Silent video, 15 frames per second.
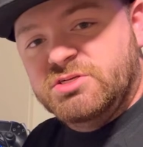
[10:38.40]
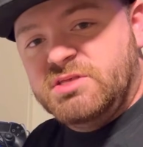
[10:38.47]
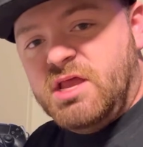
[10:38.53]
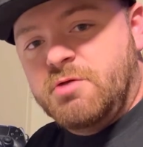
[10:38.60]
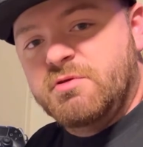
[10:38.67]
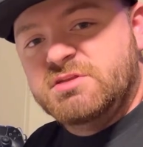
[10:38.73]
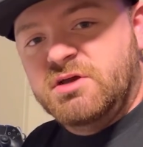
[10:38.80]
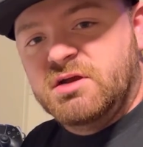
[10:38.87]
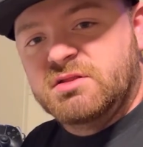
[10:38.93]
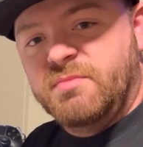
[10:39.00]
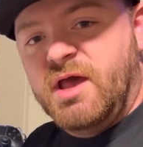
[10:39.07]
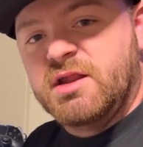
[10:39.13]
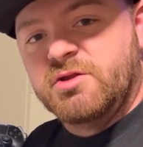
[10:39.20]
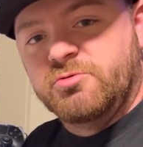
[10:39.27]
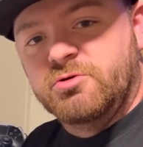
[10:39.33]
like we talked
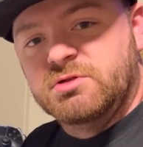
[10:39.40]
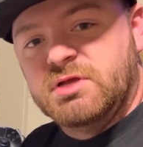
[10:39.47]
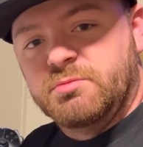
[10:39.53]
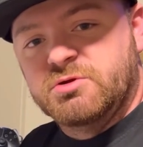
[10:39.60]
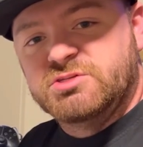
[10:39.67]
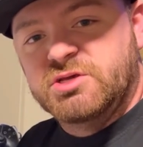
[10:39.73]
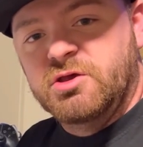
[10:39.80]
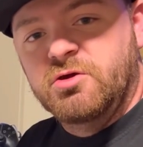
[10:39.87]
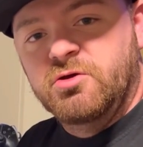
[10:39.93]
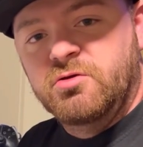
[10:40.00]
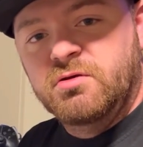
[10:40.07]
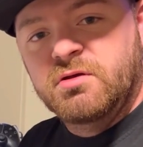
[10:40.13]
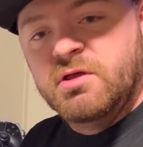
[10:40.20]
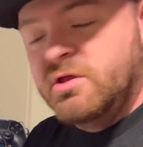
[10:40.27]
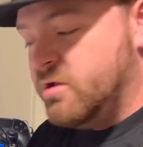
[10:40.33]
about in rule number 2,
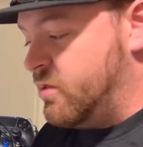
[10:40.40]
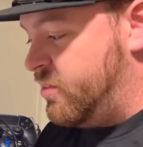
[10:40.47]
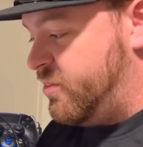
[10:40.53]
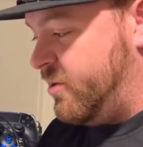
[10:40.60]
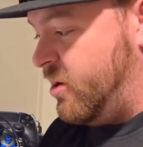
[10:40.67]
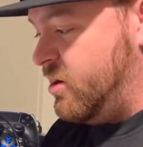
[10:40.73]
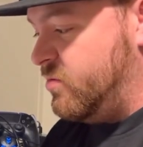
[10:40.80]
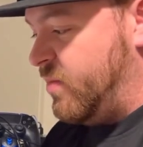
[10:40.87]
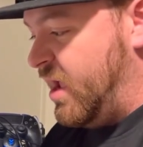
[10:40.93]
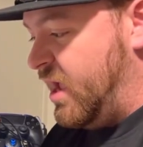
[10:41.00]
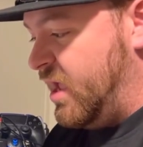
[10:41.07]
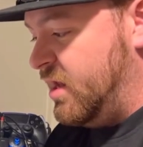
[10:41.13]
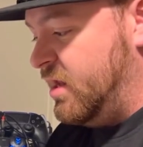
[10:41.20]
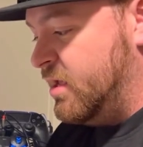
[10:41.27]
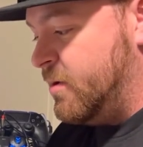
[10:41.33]
third
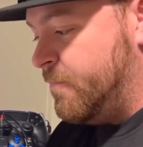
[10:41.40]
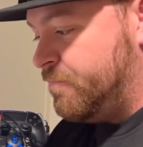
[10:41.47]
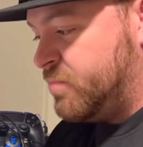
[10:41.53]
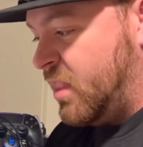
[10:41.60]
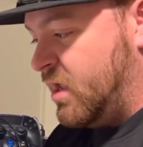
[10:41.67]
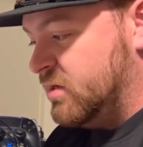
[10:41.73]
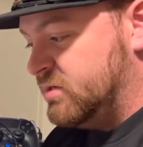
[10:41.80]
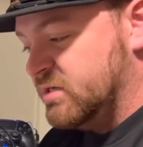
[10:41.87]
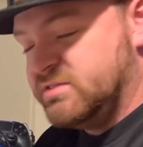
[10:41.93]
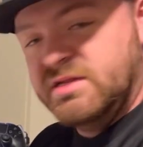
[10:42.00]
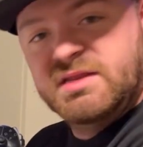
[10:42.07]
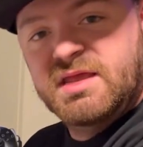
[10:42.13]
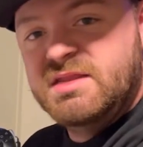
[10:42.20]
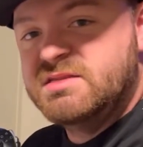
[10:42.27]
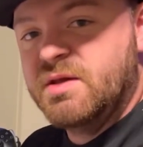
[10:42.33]
man doesn't
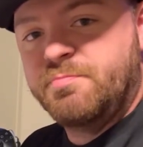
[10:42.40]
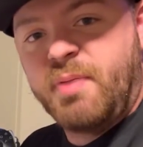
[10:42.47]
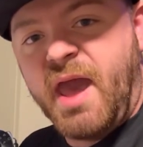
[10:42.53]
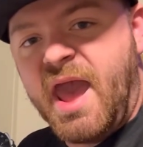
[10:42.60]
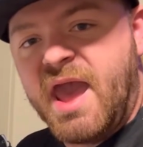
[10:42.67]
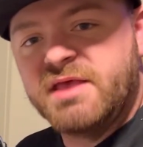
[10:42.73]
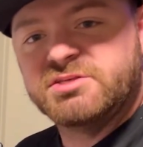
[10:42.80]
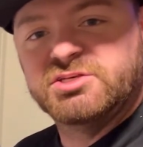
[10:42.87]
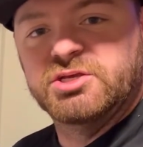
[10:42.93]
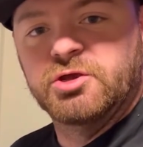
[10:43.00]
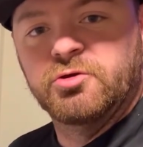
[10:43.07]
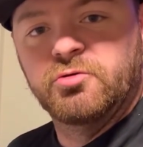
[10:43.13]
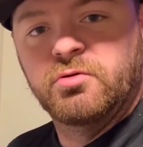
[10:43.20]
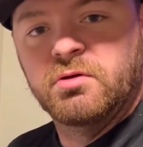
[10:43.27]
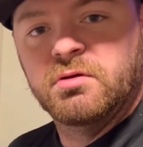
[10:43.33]
need to pass
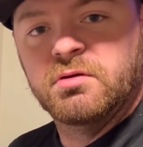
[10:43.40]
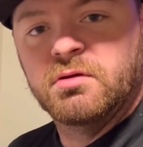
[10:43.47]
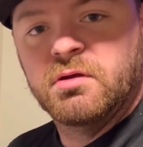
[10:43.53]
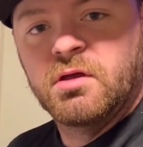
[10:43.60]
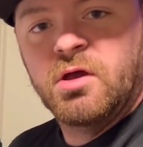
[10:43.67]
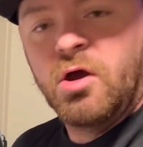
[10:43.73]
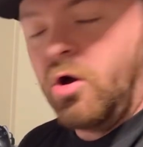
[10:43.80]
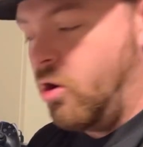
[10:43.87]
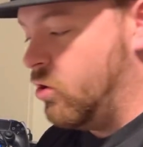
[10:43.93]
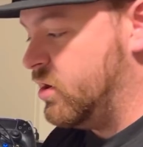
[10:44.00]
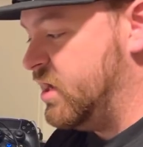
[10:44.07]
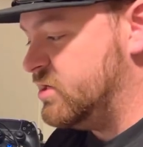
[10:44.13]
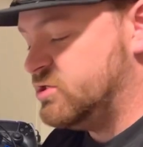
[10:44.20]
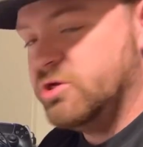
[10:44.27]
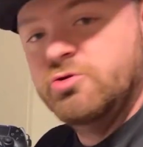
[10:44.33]
you or
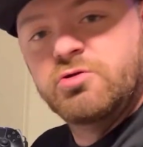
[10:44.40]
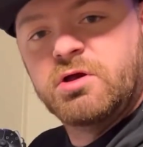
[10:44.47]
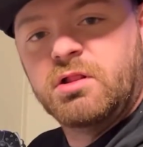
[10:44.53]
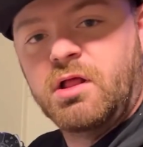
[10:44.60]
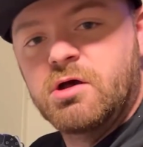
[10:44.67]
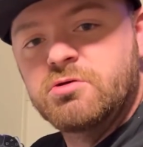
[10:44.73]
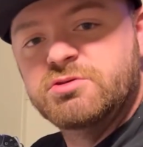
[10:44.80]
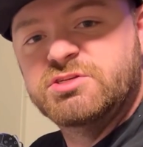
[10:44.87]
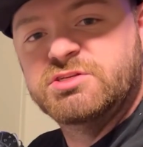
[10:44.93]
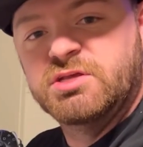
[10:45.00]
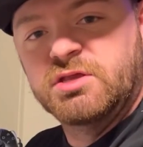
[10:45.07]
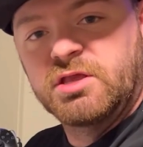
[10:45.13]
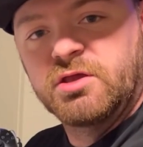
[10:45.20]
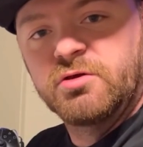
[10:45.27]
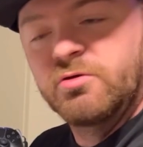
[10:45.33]
get too close to
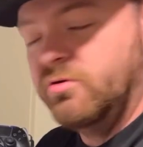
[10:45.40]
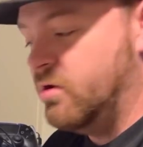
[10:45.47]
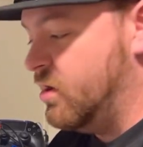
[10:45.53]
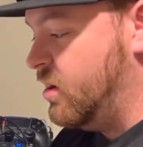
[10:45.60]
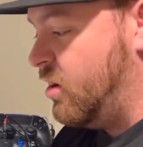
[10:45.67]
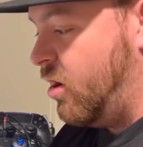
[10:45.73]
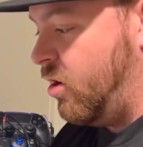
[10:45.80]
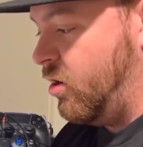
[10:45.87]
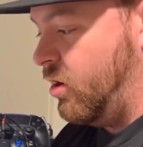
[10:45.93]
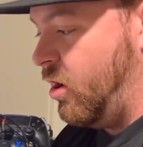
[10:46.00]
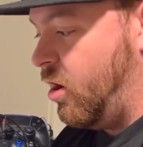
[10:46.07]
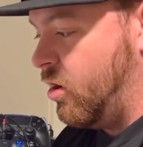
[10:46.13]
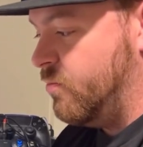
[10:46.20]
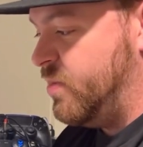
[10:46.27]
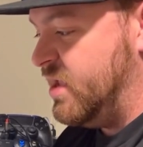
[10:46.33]
you
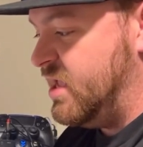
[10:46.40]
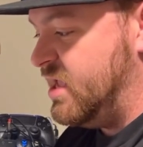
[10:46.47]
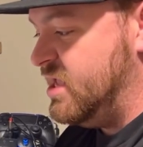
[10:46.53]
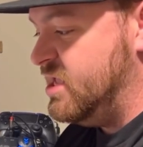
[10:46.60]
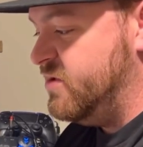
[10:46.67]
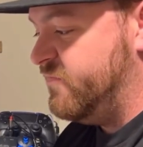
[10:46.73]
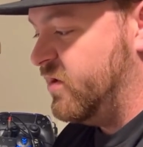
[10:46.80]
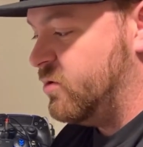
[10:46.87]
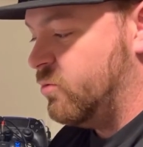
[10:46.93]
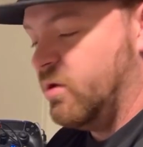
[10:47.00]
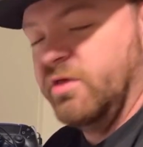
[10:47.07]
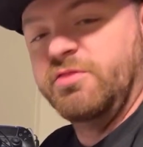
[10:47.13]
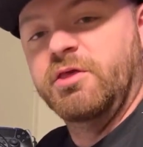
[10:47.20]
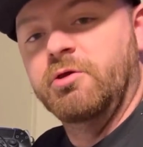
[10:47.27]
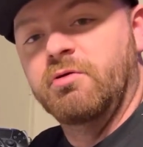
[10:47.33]
or be even
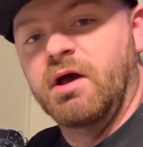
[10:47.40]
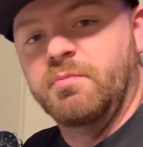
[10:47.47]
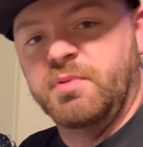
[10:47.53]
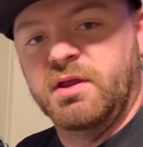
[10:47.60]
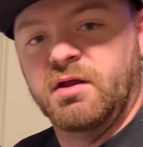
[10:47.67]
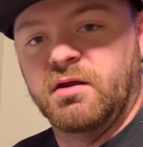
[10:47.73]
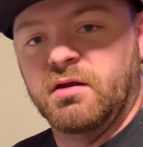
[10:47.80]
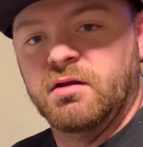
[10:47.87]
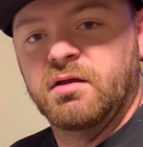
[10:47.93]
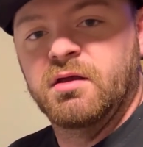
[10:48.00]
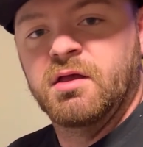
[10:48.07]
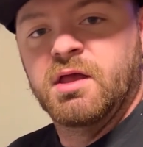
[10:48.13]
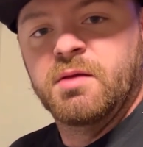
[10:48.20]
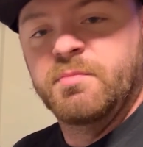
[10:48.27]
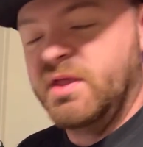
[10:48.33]
with you up here,
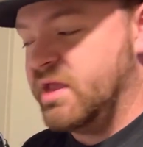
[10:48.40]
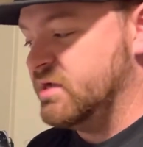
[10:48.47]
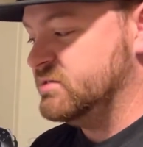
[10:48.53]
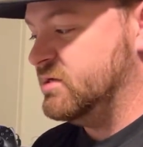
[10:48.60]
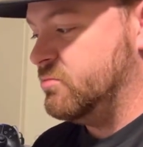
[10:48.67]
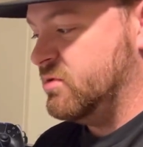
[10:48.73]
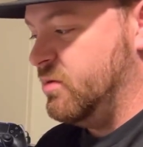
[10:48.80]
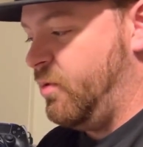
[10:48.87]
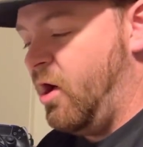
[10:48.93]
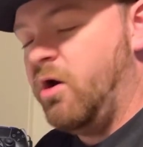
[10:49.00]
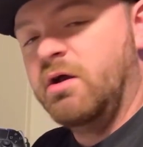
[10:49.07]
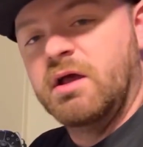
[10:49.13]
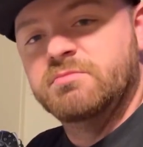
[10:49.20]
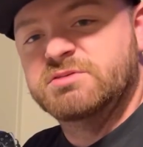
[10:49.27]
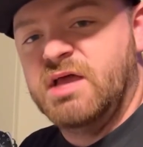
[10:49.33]
because then when the ball
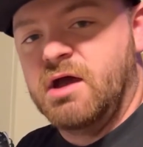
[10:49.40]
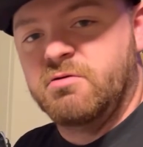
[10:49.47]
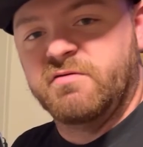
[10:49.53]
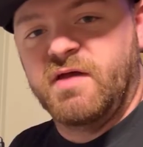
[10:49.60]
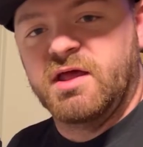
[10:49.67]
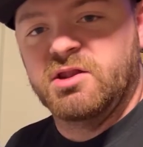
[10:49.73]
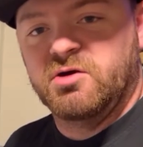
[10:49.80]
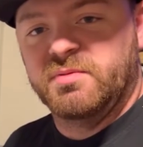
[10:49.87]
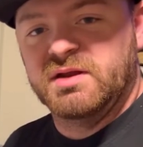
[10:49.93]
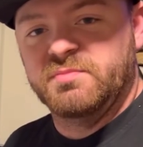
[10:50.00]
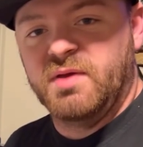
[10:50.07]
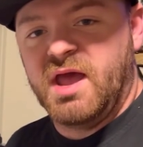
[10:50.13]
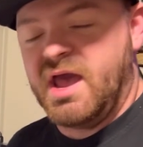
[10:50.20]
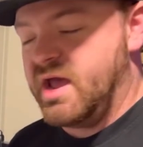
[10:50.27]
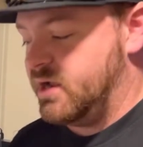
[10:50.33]
comes out, we've got nobody
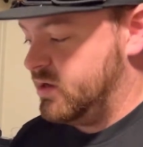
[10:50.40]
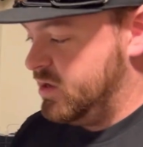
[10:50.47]
back.